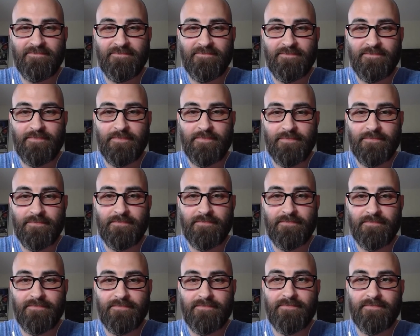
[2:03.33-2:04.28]

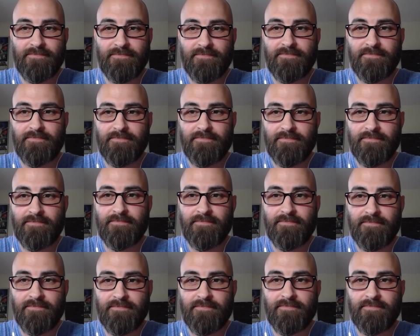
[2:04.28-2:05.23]

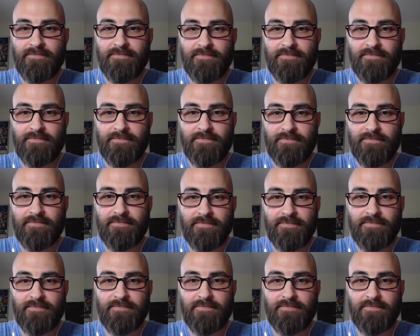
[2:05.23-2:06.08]
This person isn't speaking.